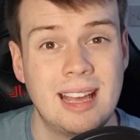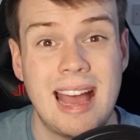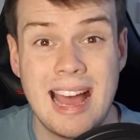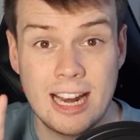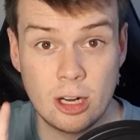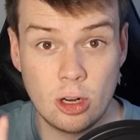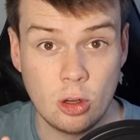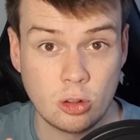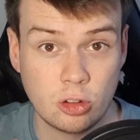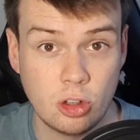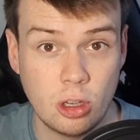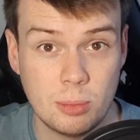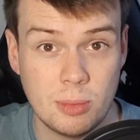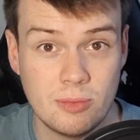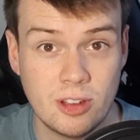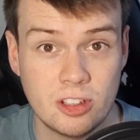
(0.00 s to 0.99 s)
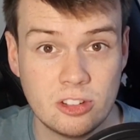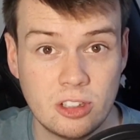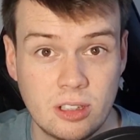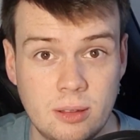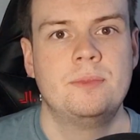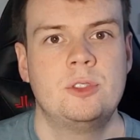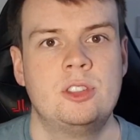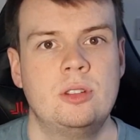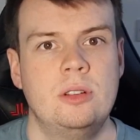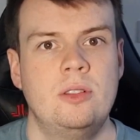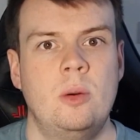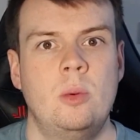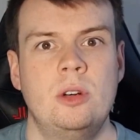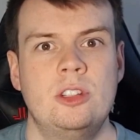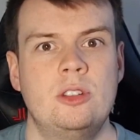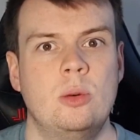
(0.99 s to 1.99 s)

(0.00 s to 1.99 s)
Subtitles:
and long-term investing. So if I wanted